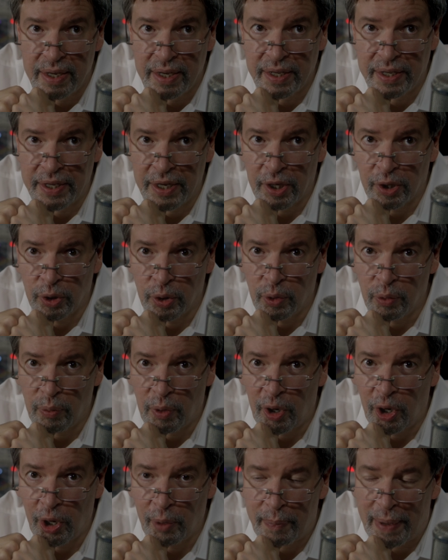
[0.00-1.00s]
yellow
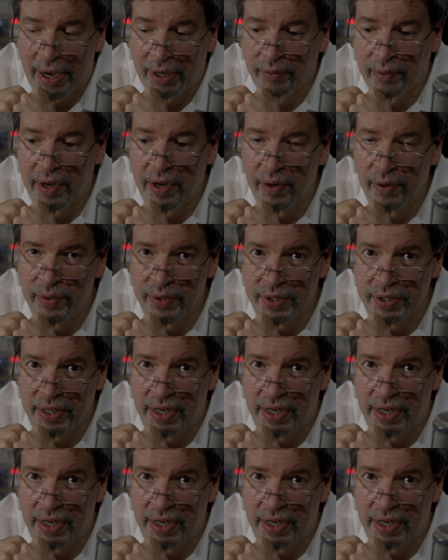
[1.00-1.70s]
wall background